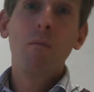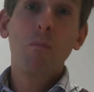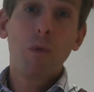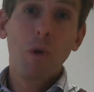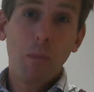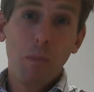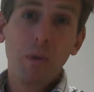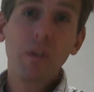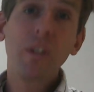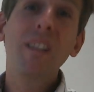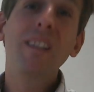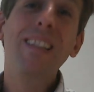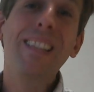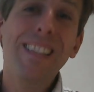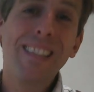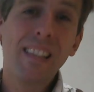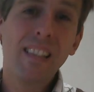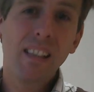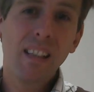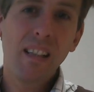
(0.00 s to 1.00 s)
properly
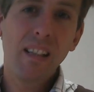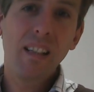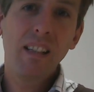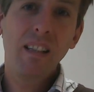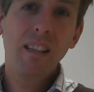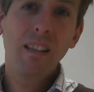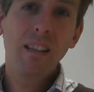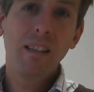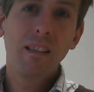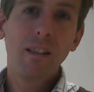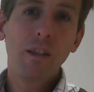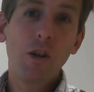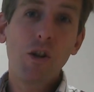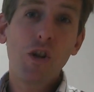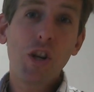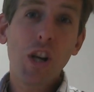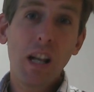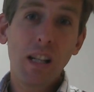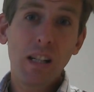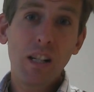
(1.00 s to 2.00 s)
design the
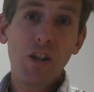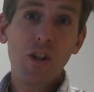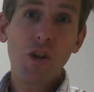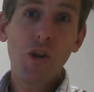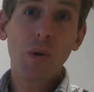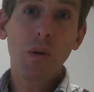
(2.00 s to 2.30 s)
challenge